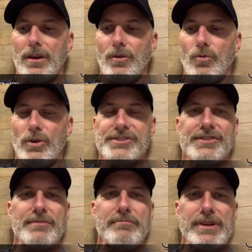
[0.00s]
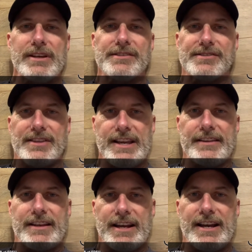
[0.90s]
What's the biggest
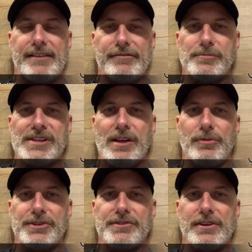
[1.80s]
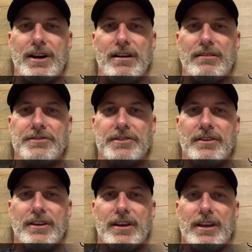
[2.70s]
thing that I got from Southwestern College?
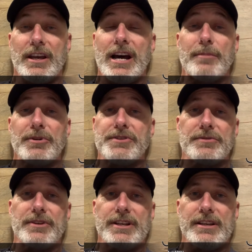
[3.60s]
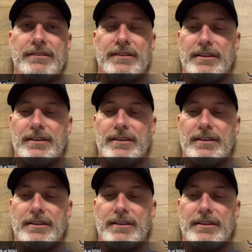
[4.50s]
An opportunity.